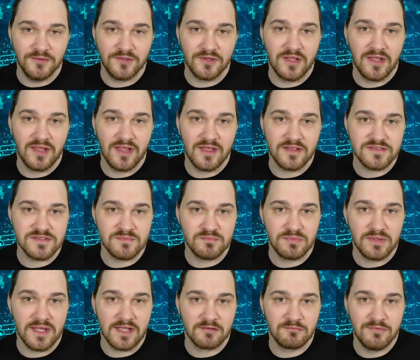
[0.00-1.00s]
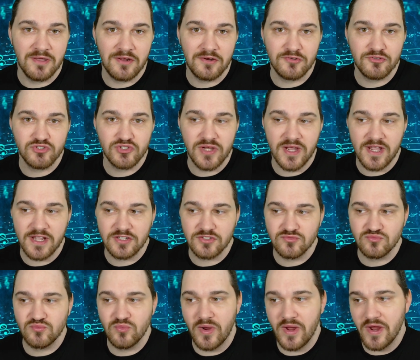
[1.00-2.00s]
looking at some black metal
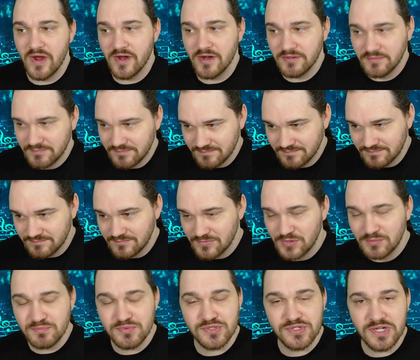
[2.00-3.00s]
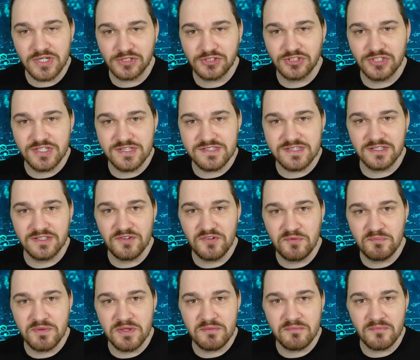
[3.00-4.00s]
tracks where the production is a
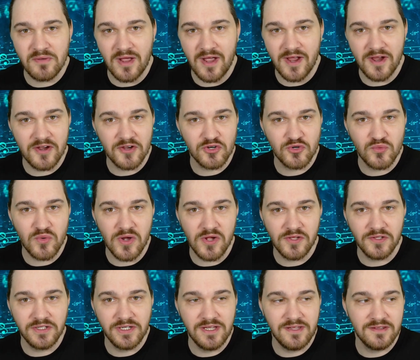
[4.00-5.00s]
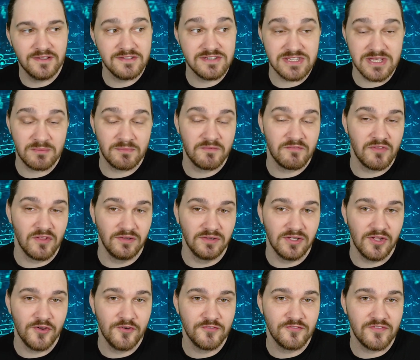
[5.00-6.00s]
little bit higher quality than some of the
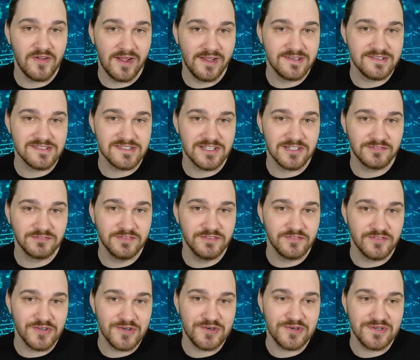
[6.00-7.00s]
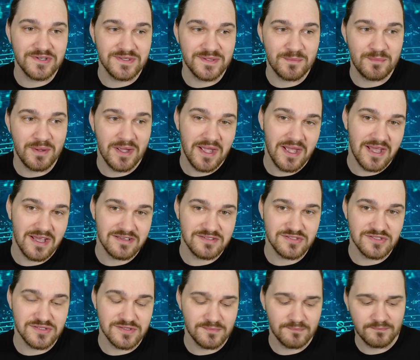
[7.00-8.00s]
lo fi stuff we've heard in the
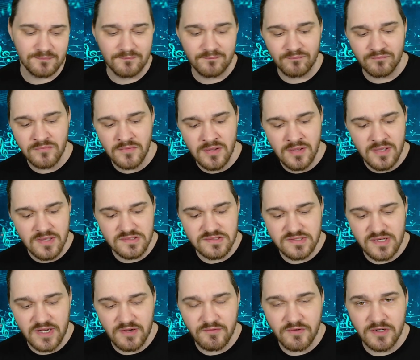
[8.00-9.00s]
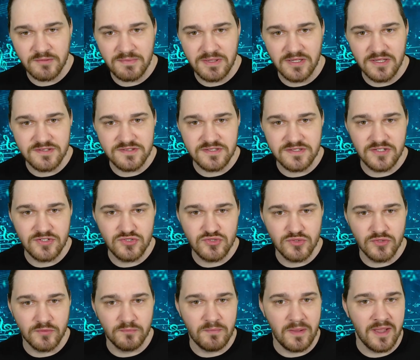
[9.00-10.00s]
past. Today, we're going to be listening
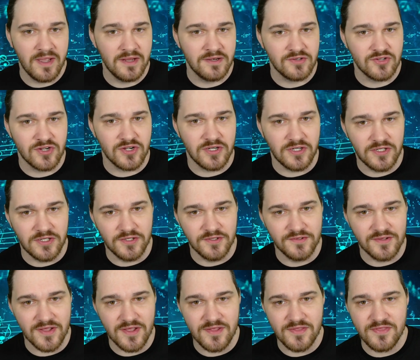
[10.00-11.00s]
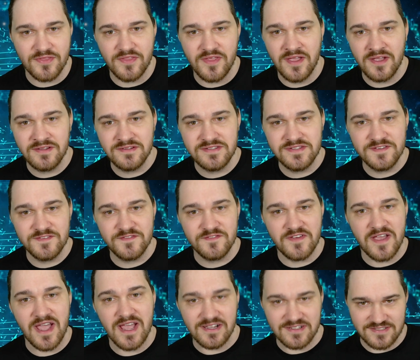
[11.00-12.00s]
to a band called
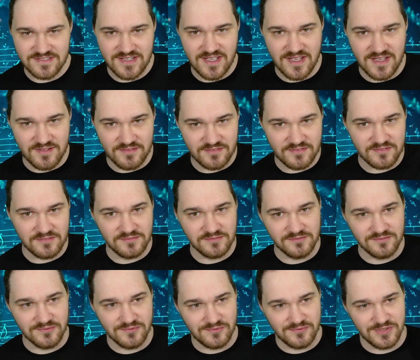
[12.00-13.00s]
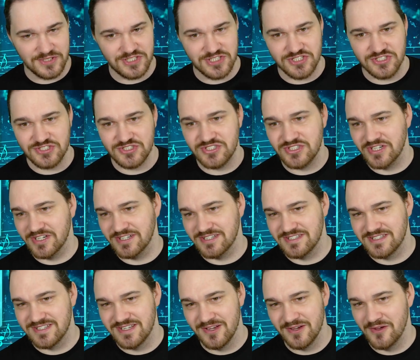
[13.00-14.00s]
Thantifaxath, which is
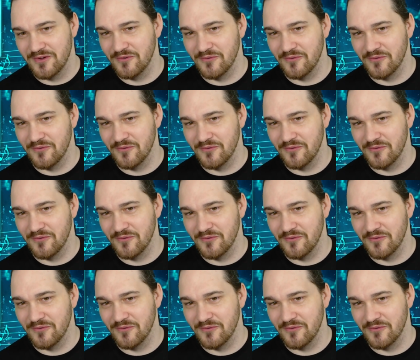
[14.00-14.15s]
just